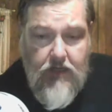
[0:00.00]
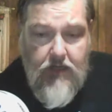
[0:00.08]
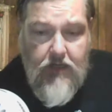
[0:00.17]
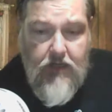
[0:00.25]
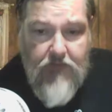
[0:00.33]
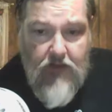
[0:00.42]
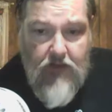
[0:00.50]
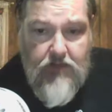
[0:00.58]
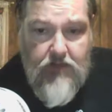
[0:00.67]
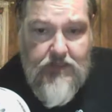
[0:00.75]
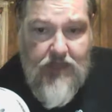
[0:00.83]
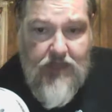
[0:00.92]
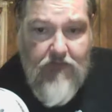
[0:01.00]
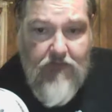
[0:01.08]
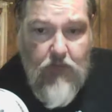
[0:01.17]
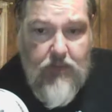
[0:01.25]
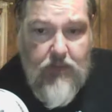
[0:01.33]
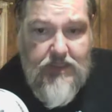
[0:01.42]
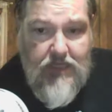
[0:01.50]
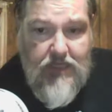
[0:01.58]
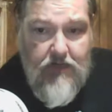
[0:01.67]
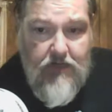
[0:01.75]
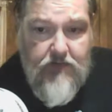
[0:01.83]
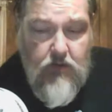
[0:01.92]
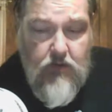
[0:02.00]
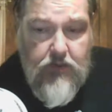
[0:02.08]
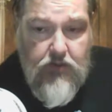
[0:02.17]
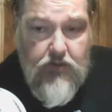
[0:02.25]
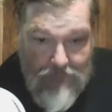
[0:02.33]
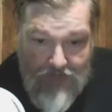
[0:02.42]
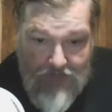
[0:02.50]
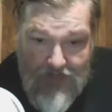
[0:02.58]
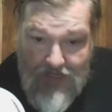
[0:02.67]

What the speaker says: leading the Falcons on 4 consecutive scores.